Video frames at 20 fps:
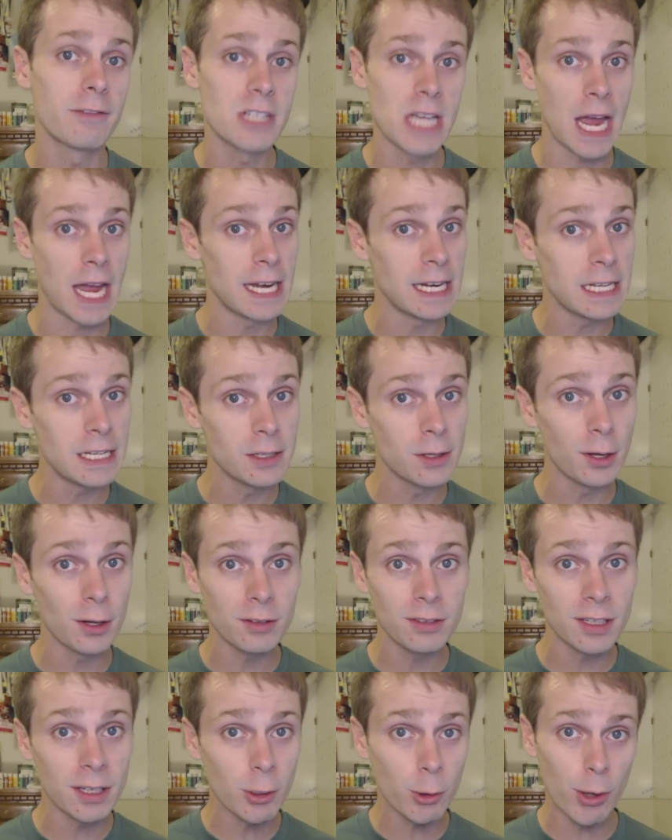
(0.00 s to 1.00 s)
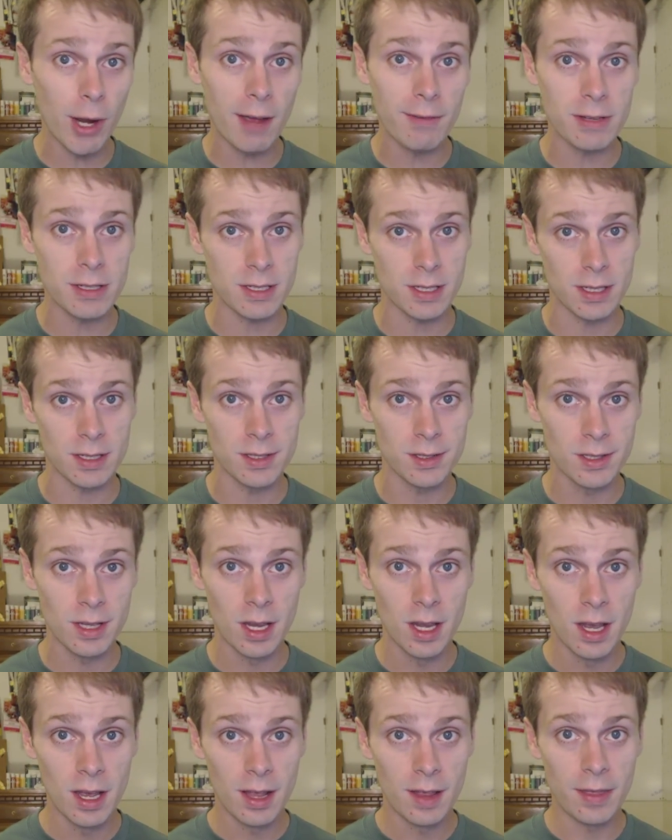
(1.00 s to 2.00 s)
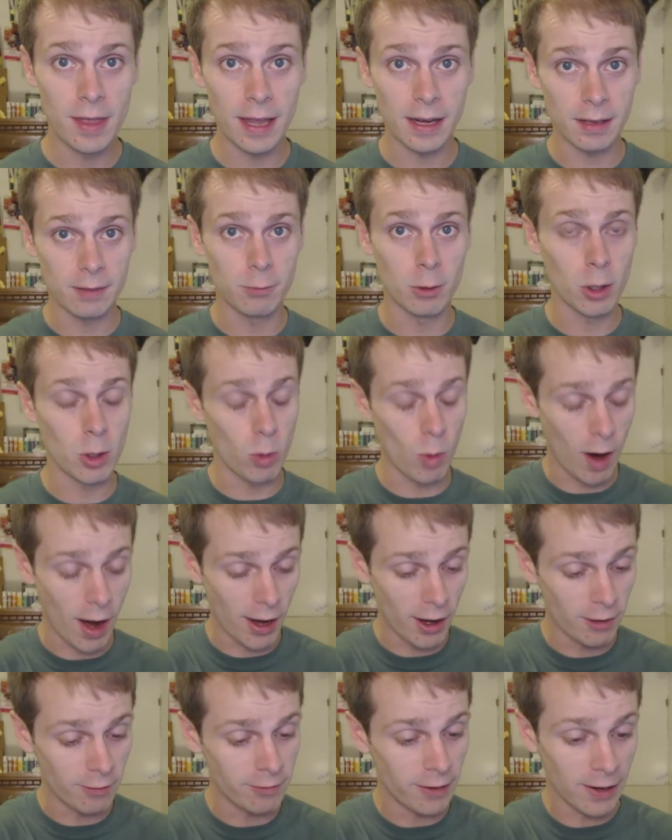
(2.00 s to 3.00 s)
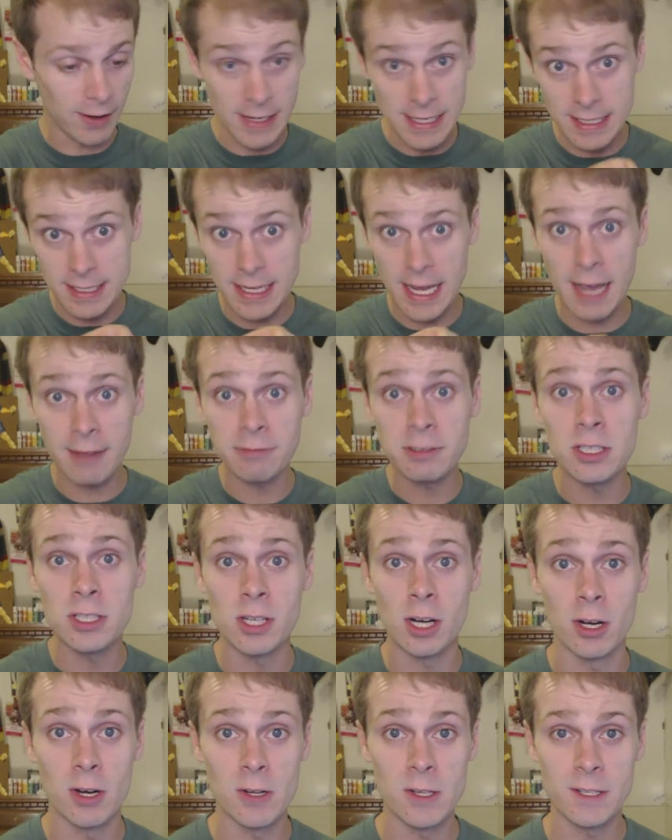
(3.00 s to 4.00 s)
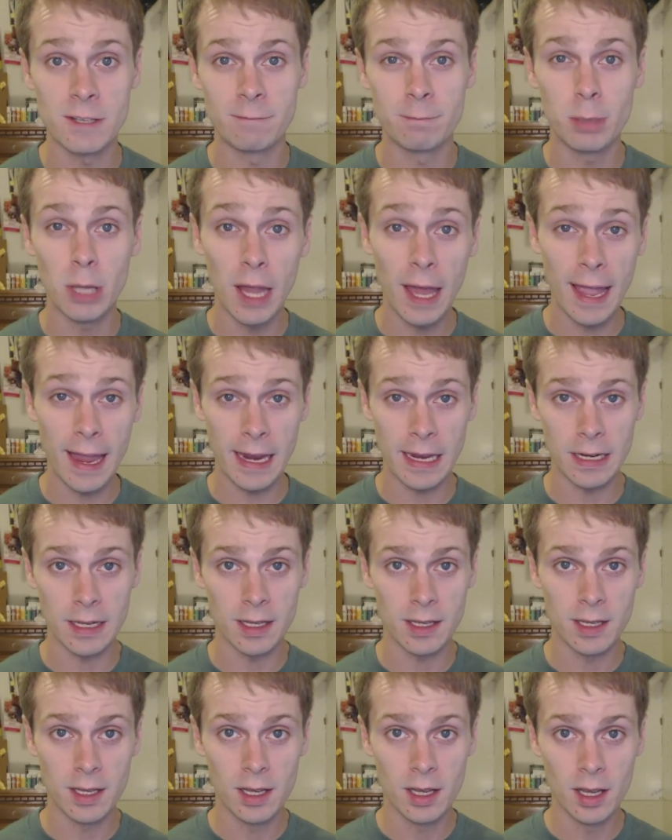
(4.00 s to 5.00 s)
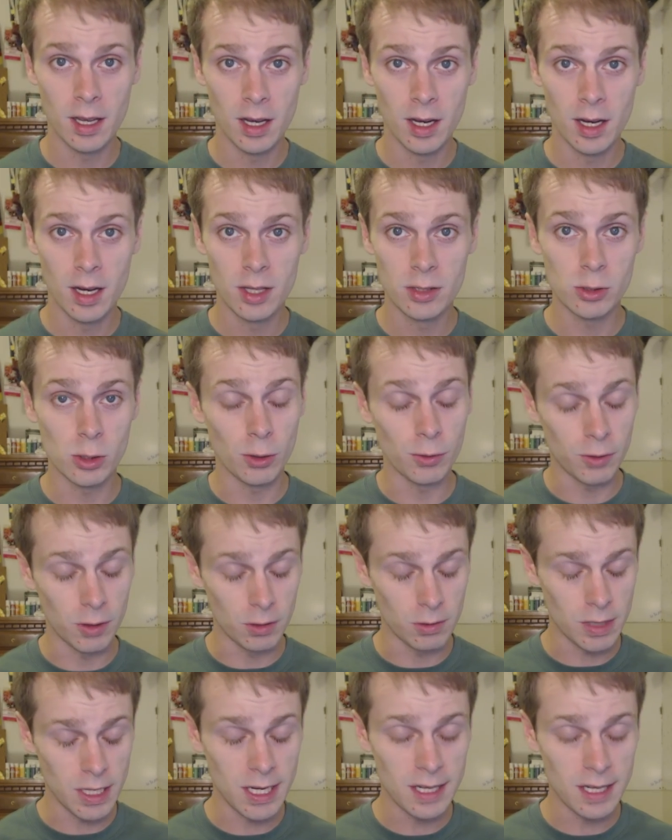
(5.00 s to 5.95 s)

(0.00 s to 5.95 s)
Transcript: of tiny nooks and crevices that require very deft turns of blade. So if you